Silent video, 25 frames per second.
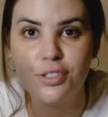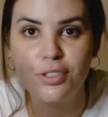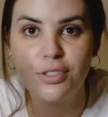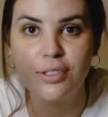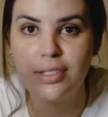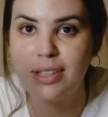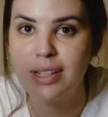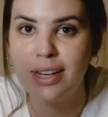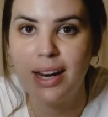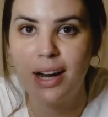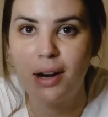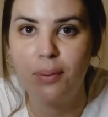use
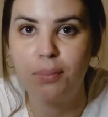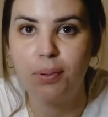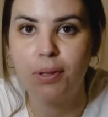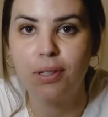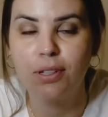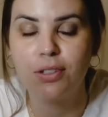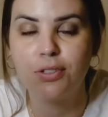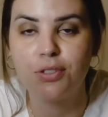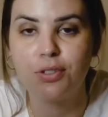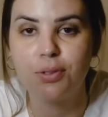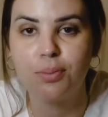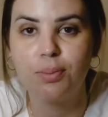a nail
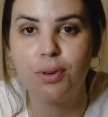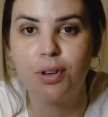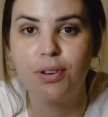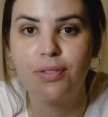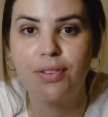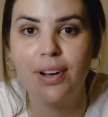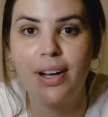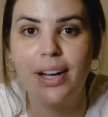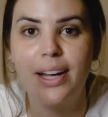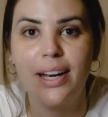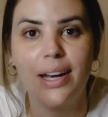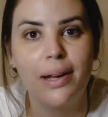polish remover
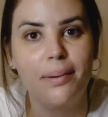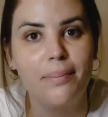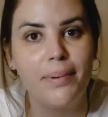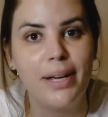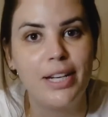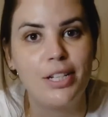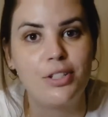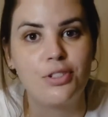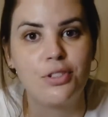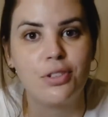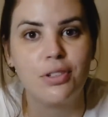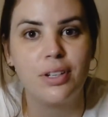and I
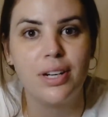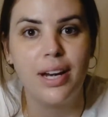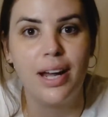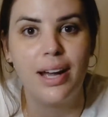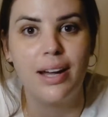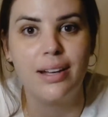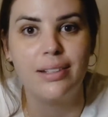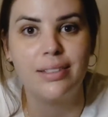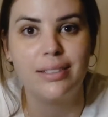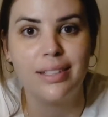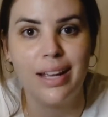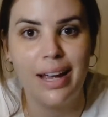make sure it
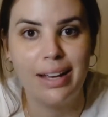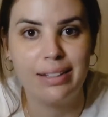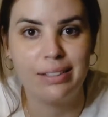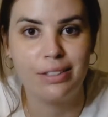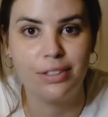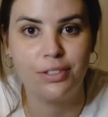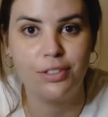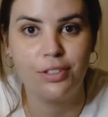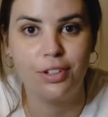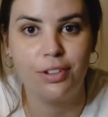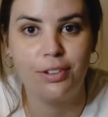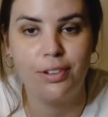has
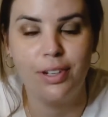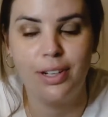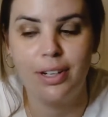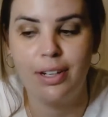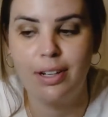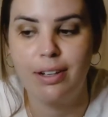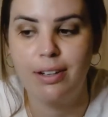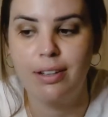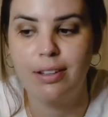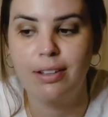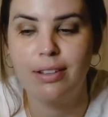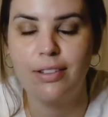acetone in
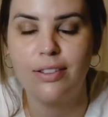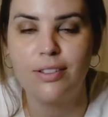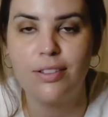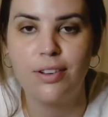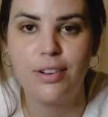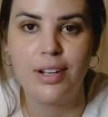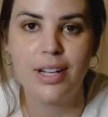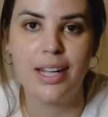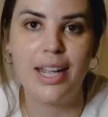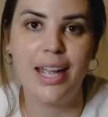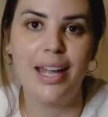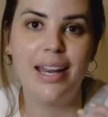it. So
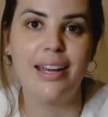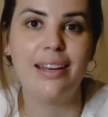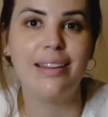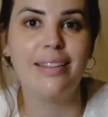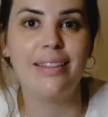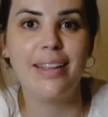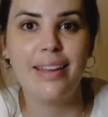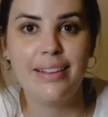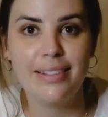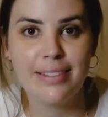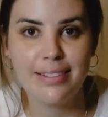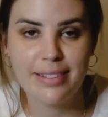again,
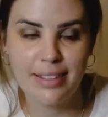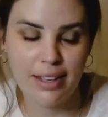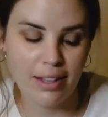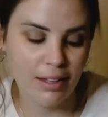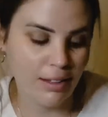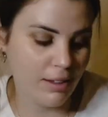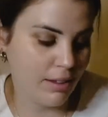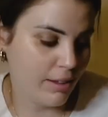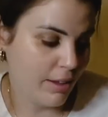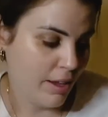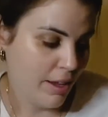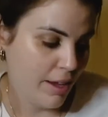they
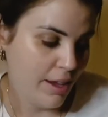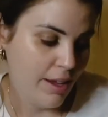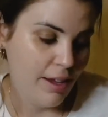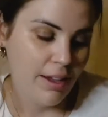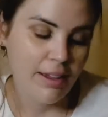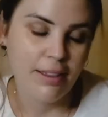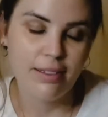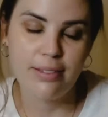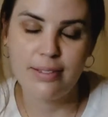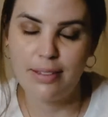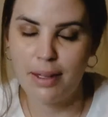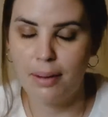sell
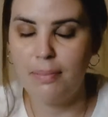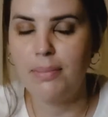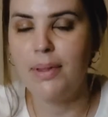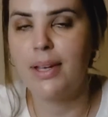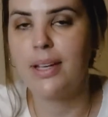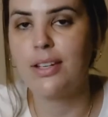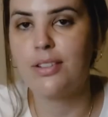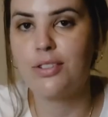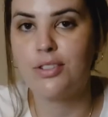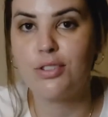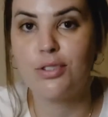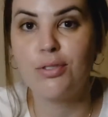
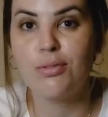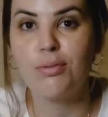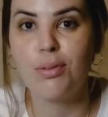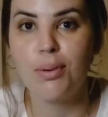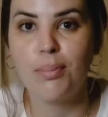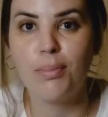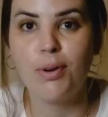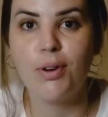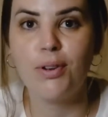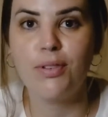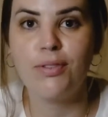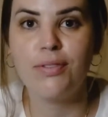something to
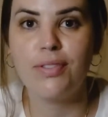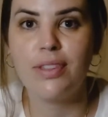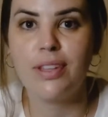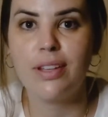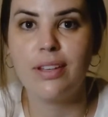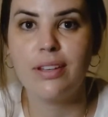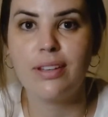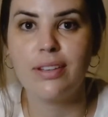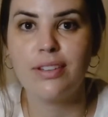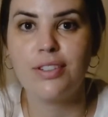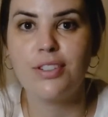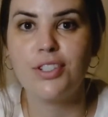remove
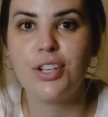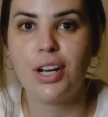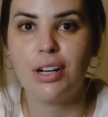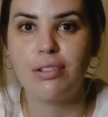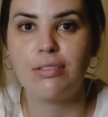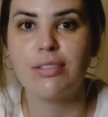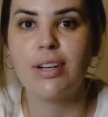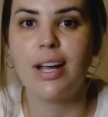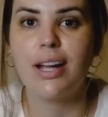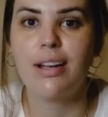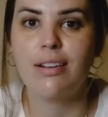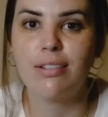the gel
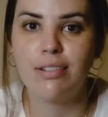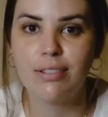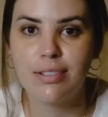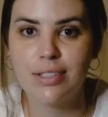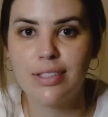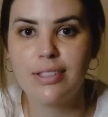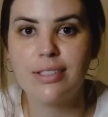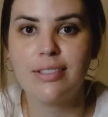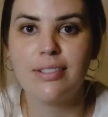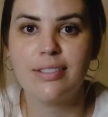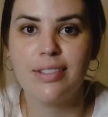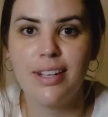
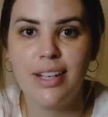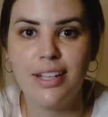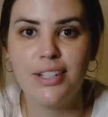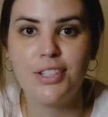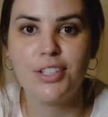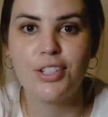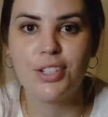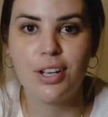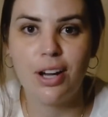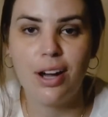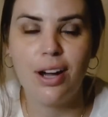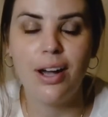nails
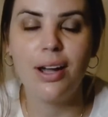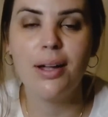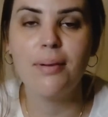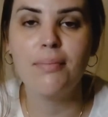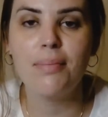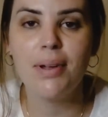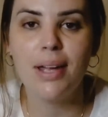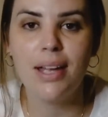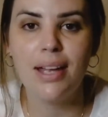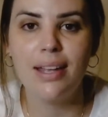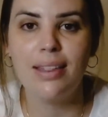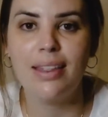each time
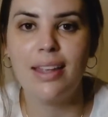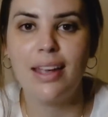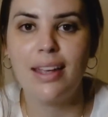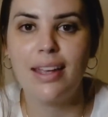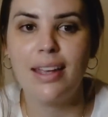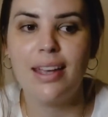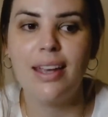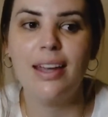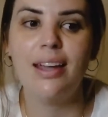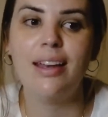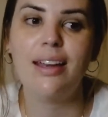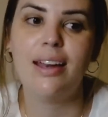in their
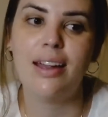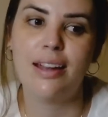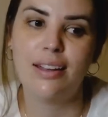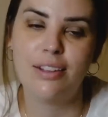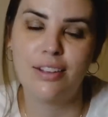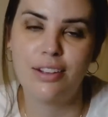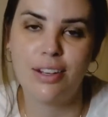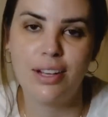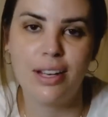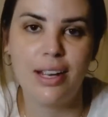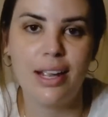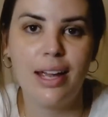kit, and
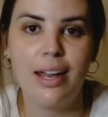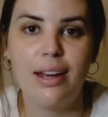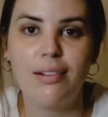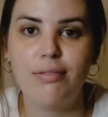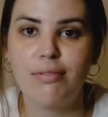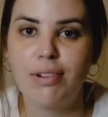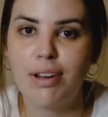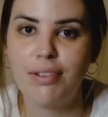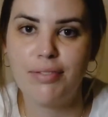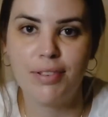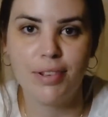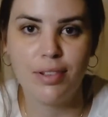you can get
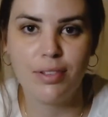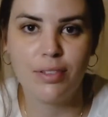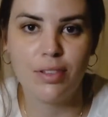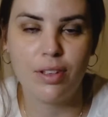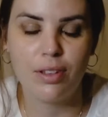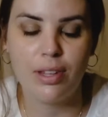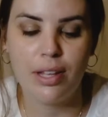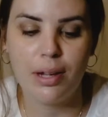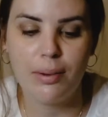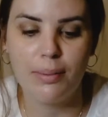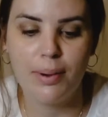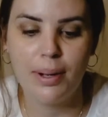refills
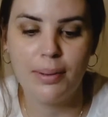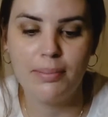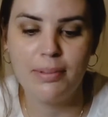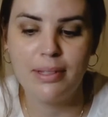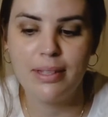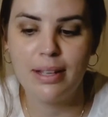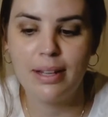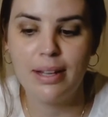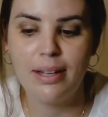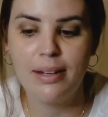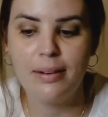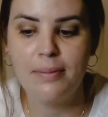on their
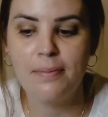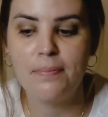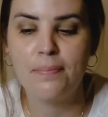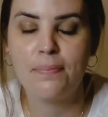website.